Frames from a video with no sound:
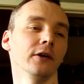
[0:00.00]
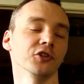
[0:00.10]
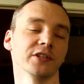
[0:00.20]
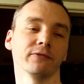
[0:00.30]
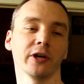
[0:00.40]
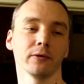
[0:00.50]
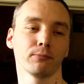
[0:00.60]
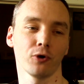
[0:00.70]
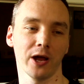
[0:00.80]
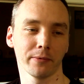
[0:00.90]
just have time to
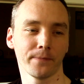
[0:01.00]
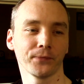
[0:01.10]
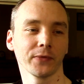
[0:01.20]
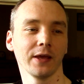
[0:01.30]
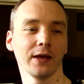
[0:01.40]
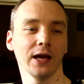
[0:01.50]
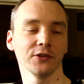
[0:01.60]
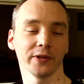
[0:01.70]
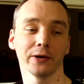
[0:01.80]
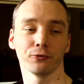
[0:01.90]
prep. And
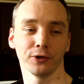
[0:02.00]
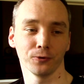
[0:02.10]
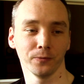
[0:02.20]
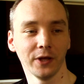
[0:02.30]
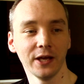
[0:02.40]
so that was really cool.